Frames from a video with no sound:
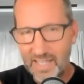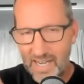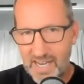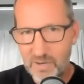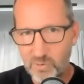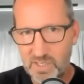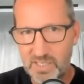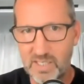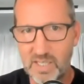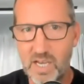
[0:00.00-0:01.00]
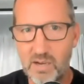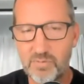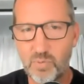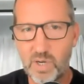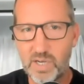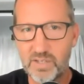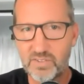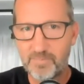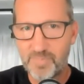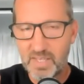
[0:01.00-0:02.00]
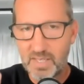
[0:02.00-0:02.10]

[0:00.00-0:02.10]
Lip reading: that I really loved was